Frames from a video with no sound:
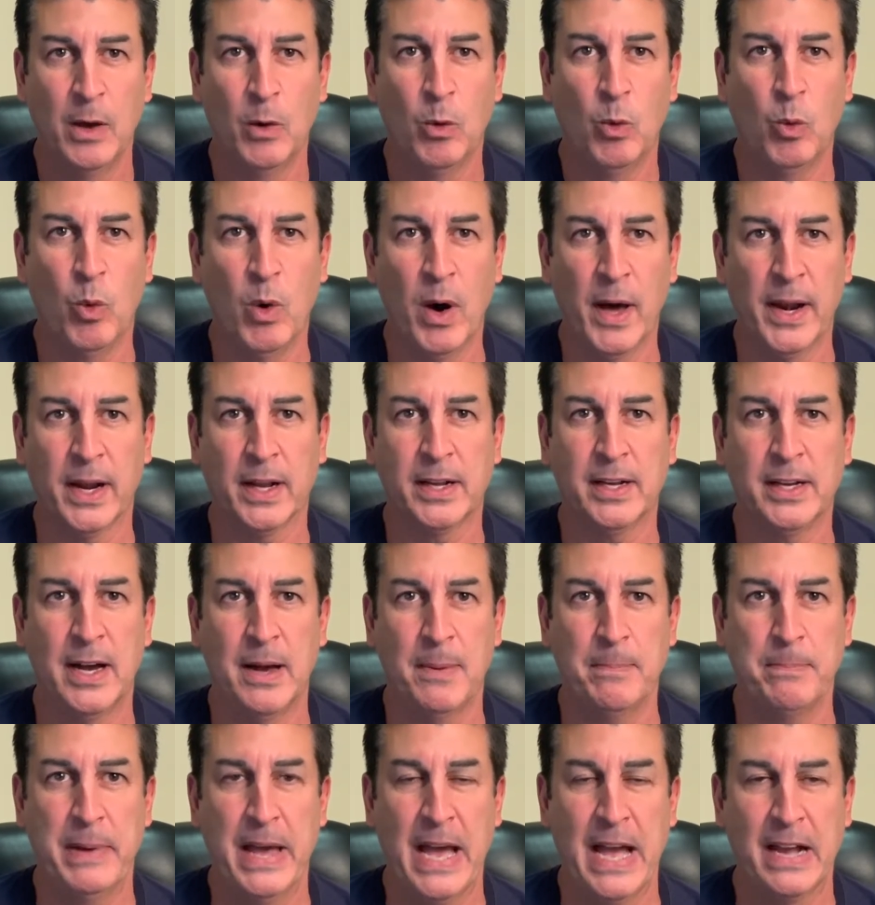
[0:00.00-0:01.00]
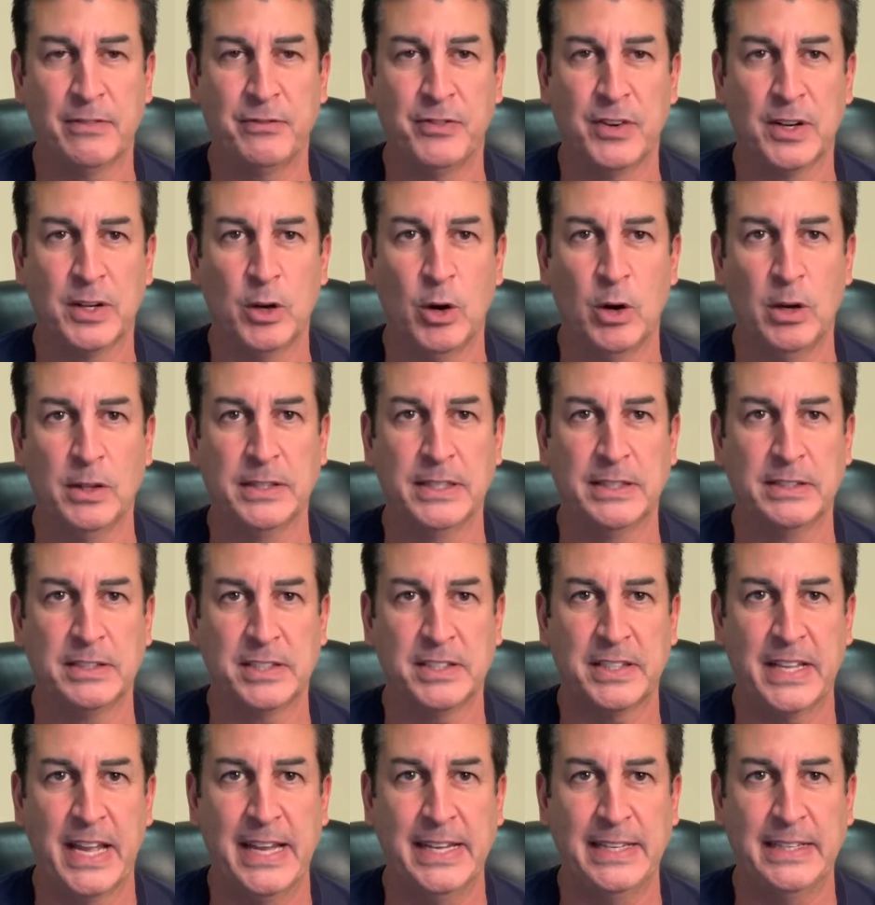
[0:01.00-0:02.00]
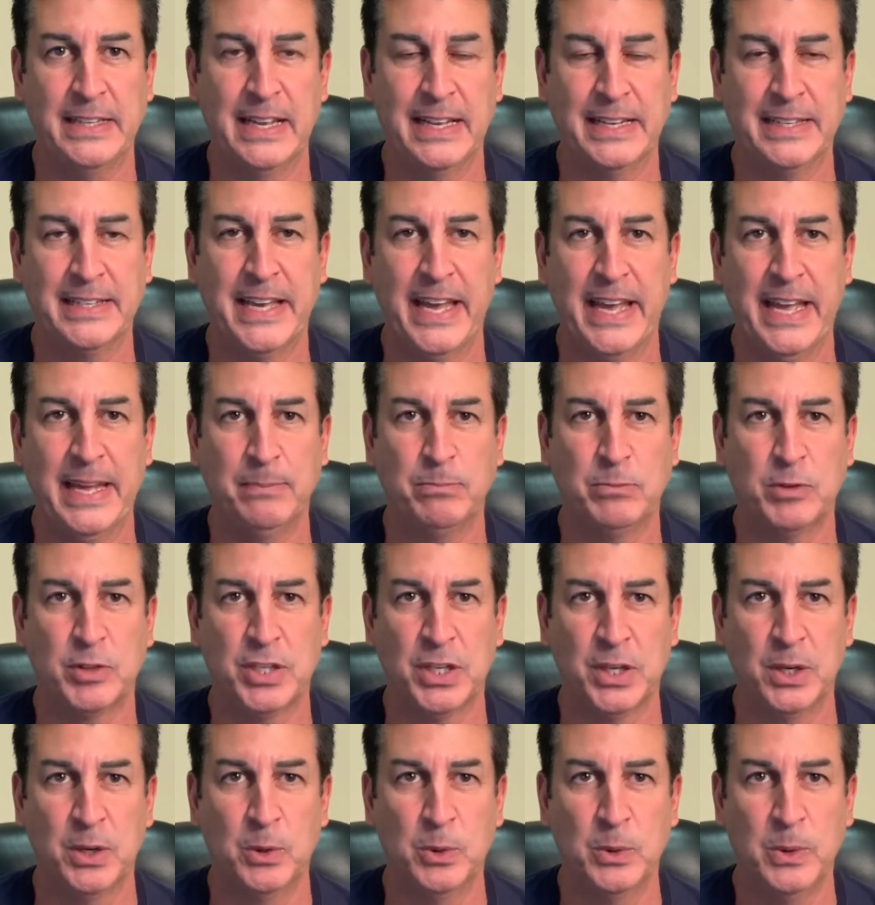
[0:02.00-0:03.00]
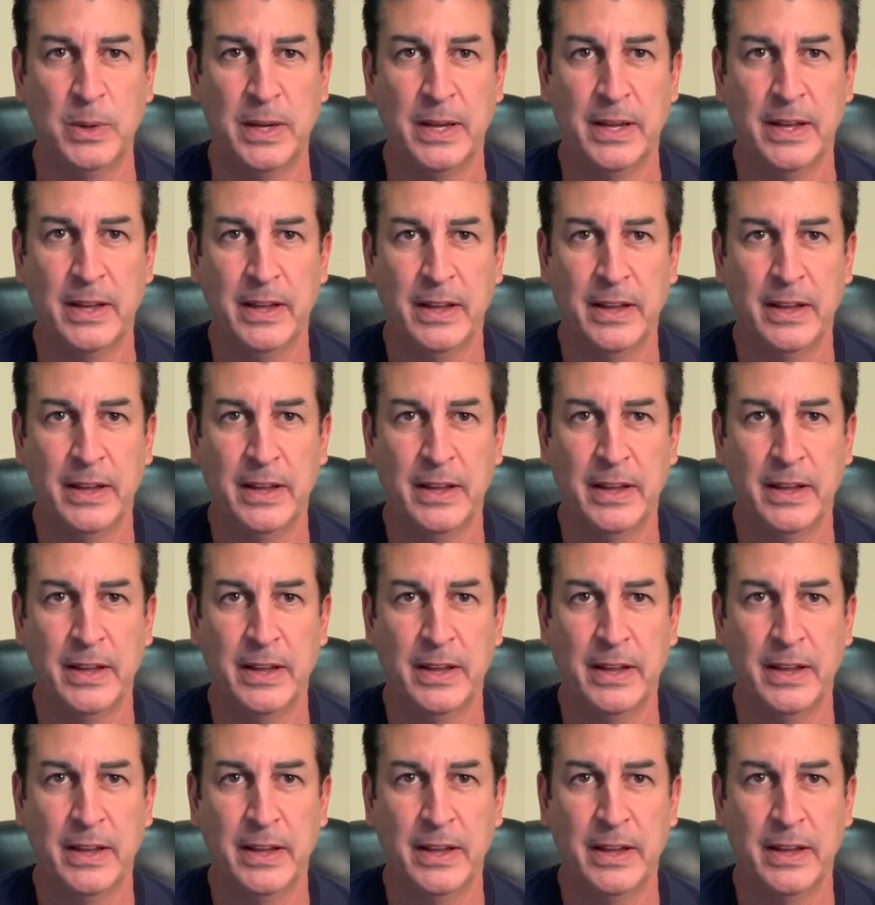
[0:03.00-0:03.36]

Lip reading: What a comeback for Golden State in game two.